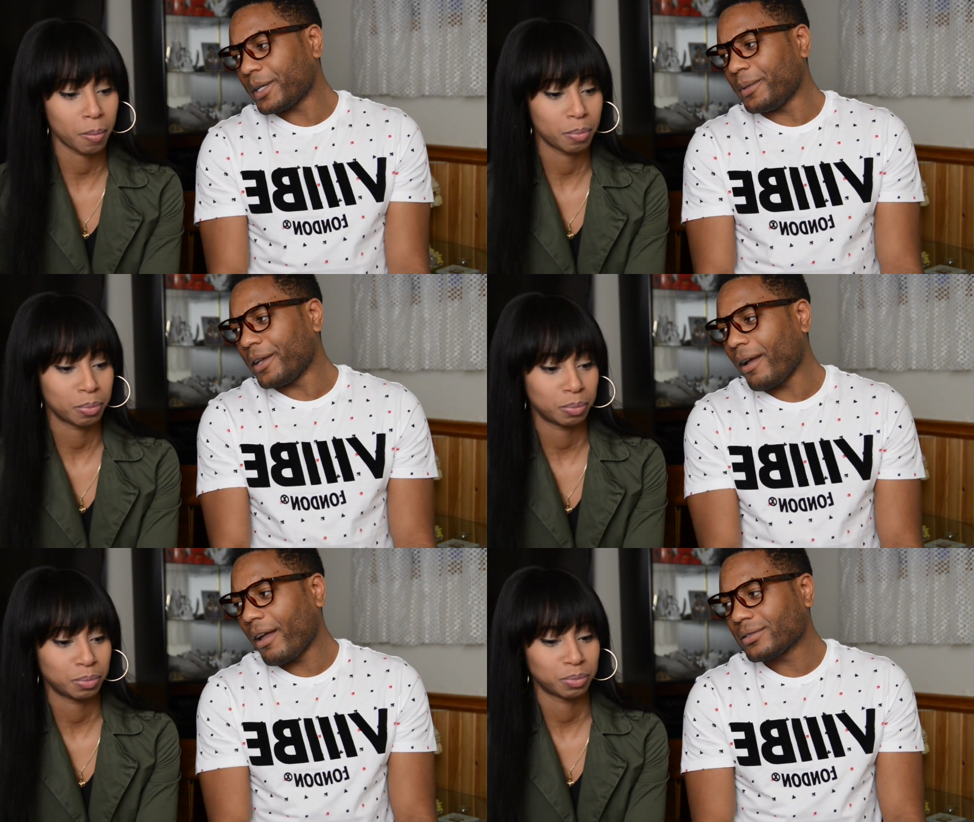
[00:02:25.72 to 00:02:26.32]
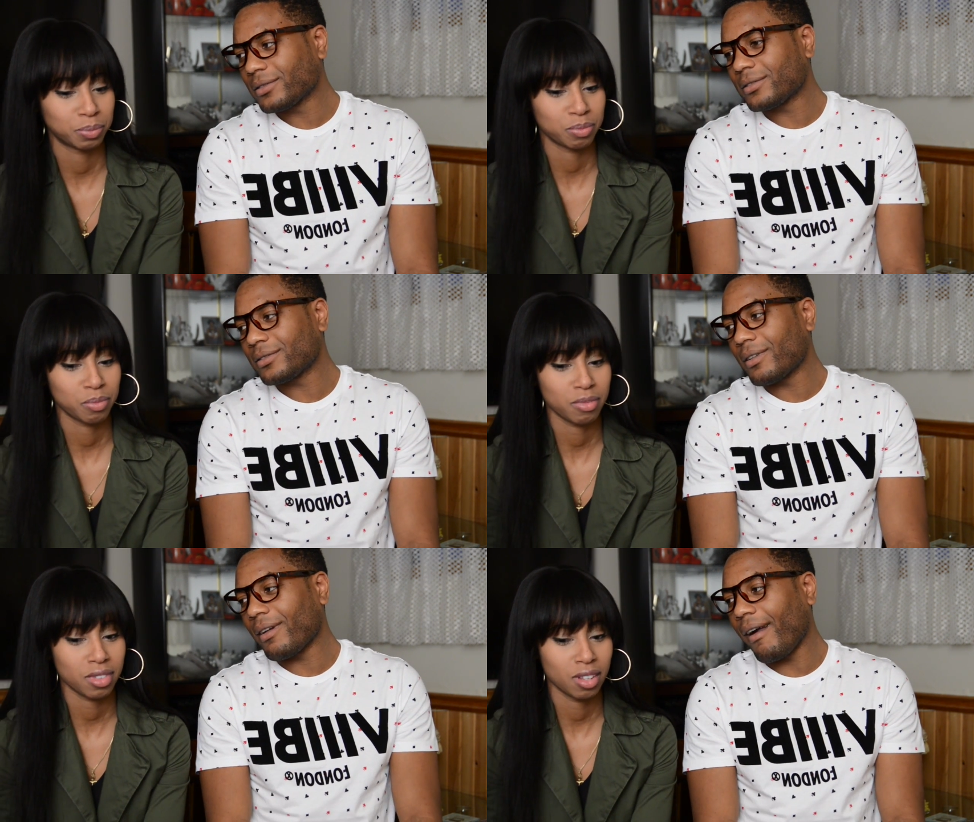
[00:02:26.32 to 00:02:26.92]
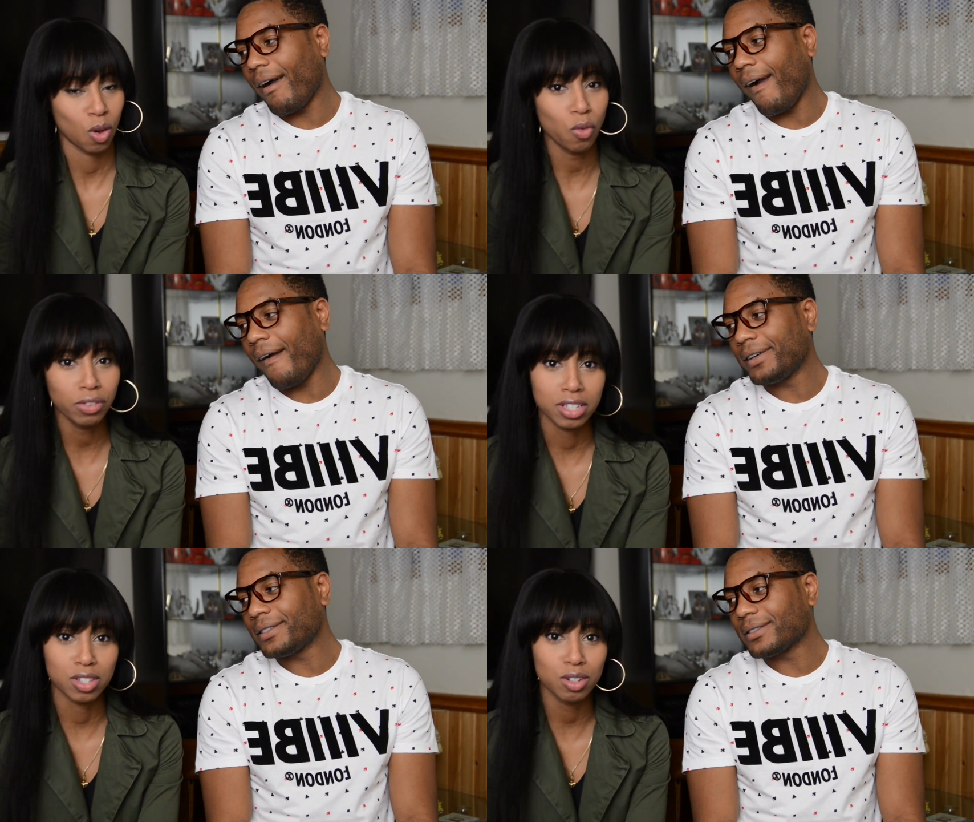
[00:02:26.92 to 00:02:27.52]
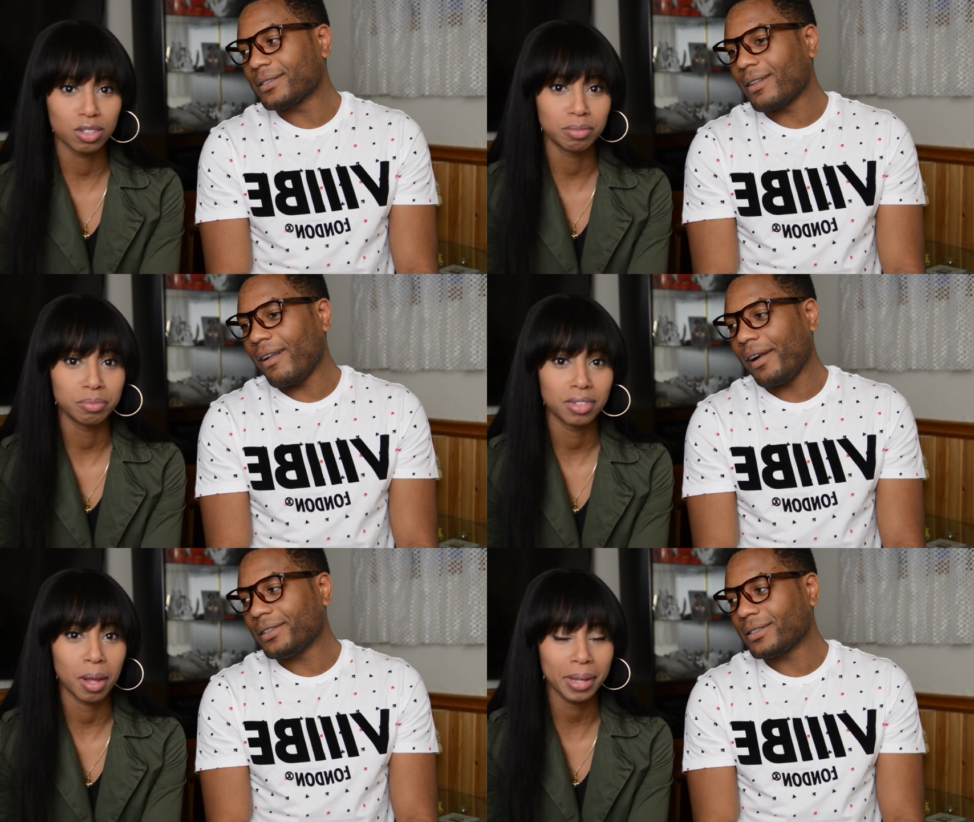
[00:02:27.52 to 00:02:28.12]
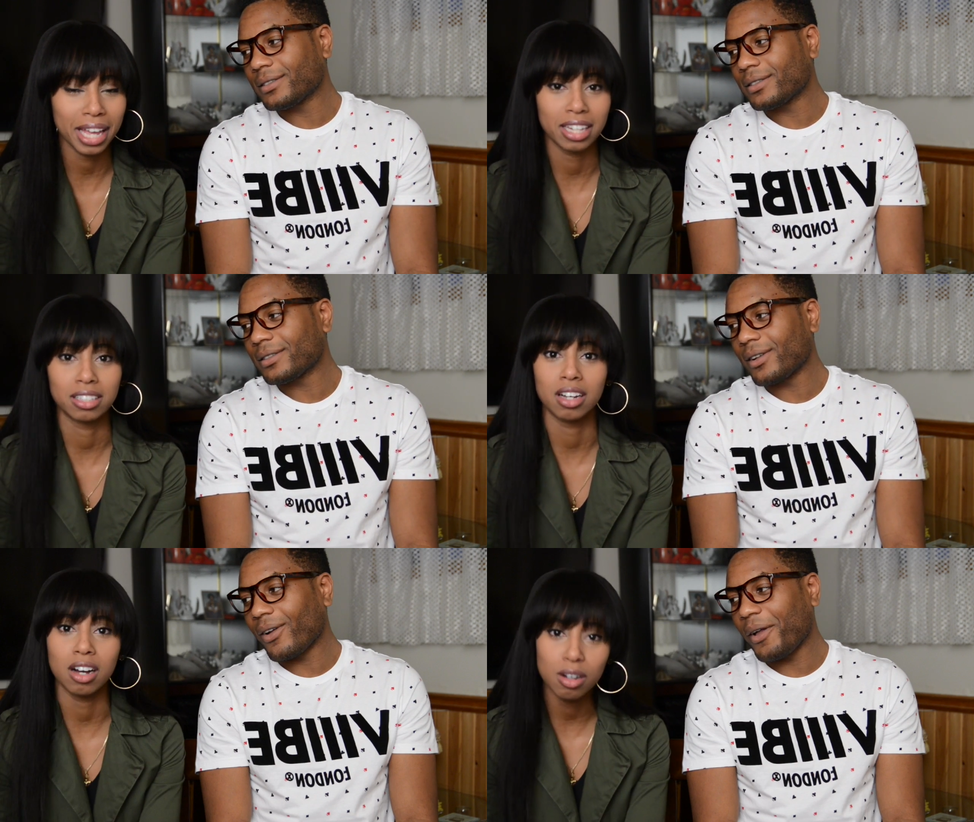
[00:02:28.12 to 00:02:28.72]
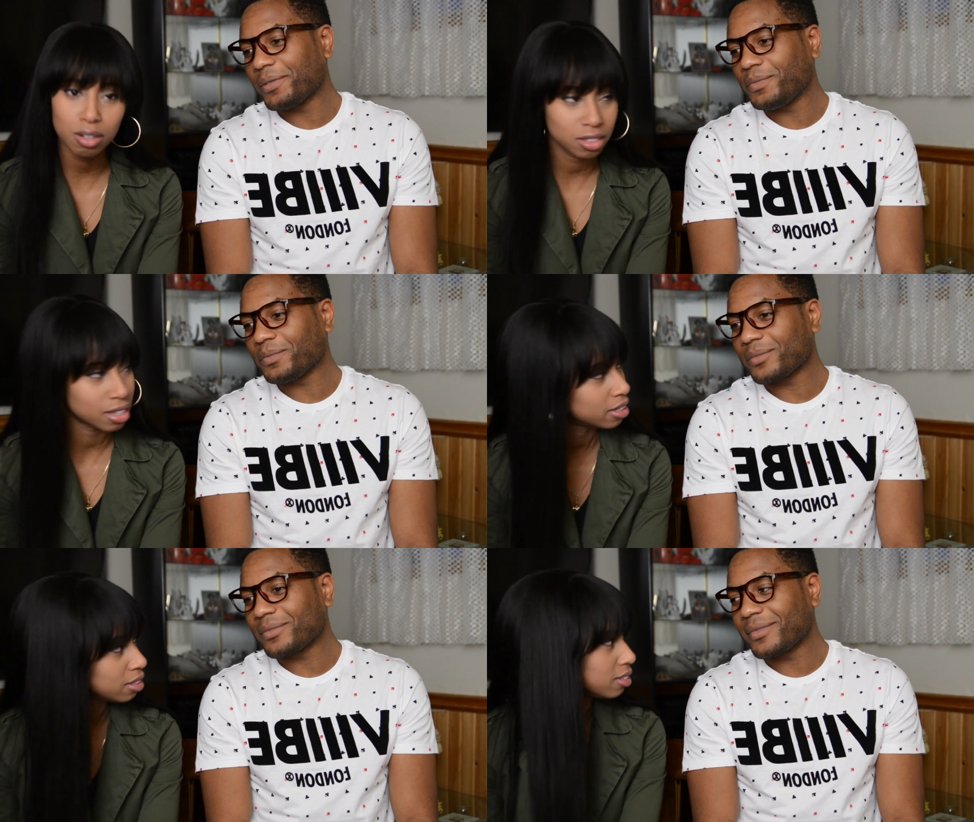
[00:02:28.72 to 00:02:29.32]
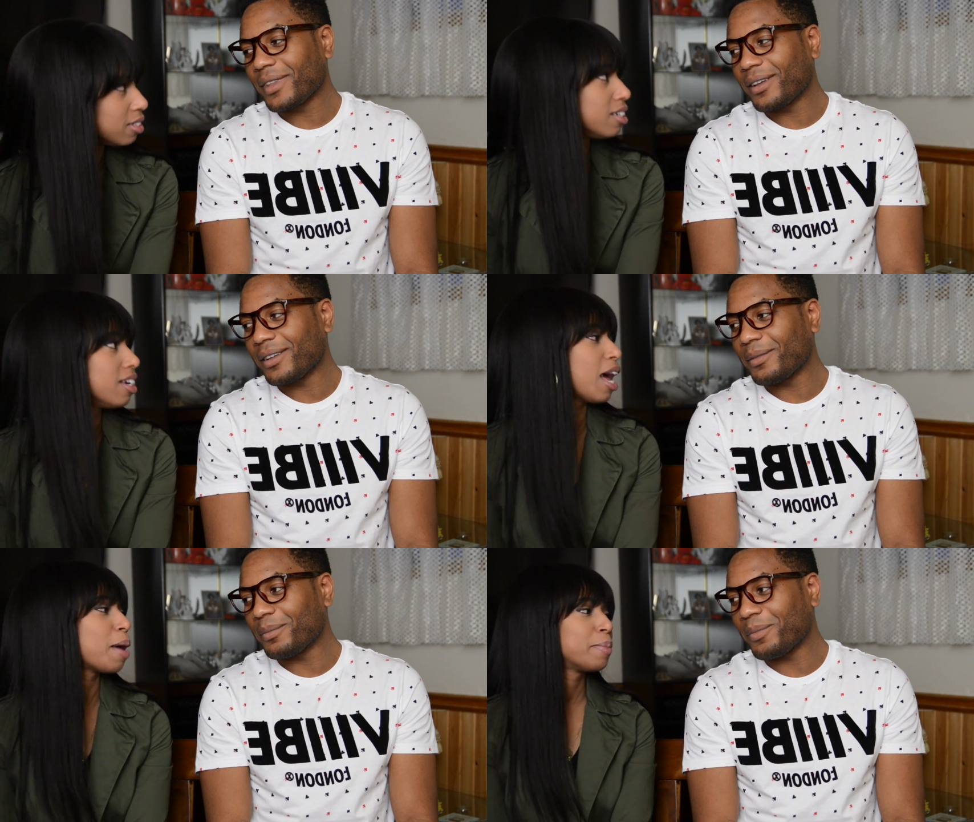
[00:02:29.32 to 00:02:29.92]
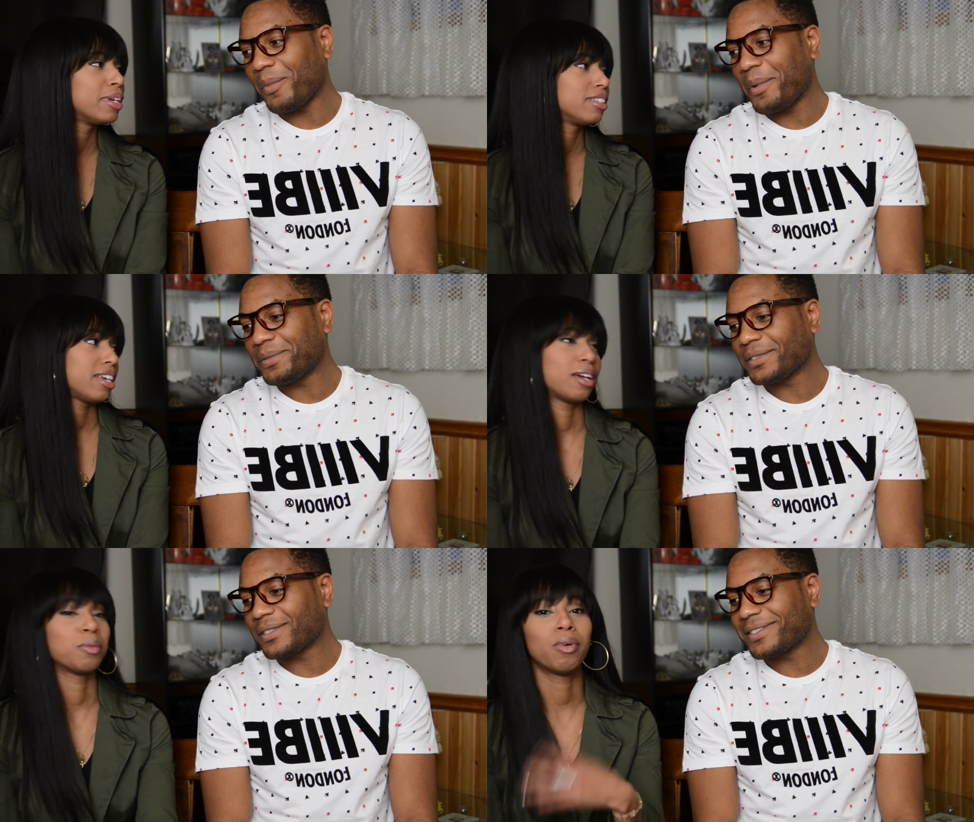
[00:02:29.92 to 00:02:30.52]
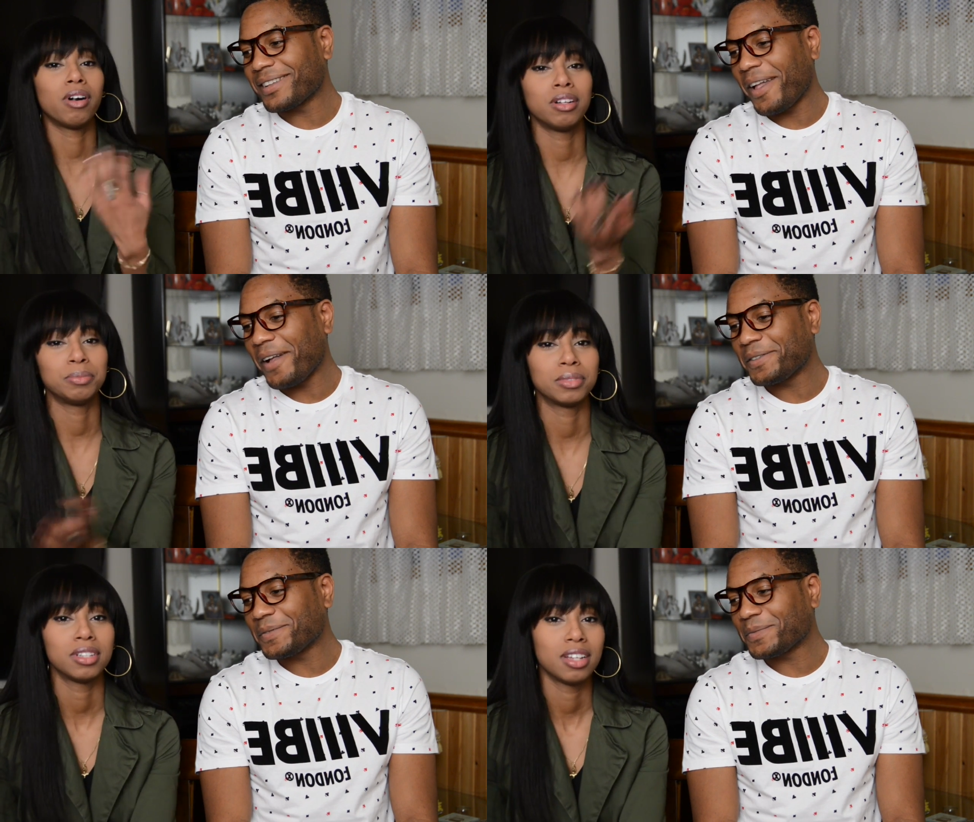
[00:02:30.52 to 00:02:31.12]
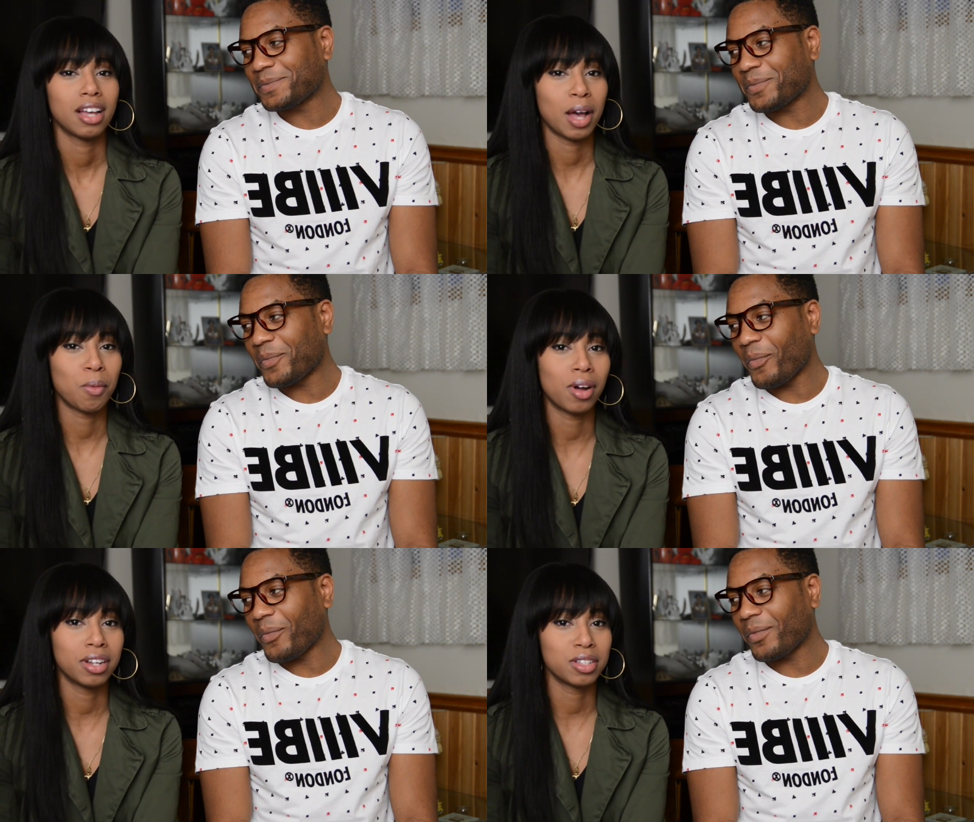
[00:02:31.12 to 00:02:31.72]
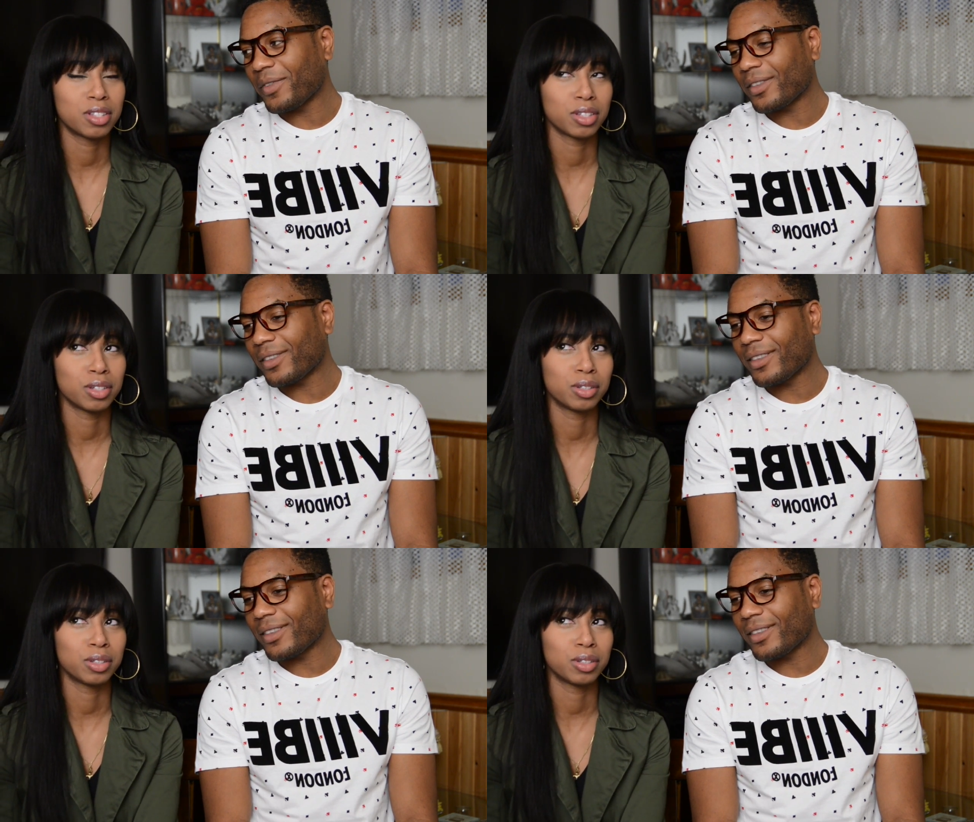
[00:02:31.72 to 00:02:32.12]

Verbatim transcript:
Speaker 1: baby? Hopefully soon. I'm getting old, I mean, okay, well, I wanted to.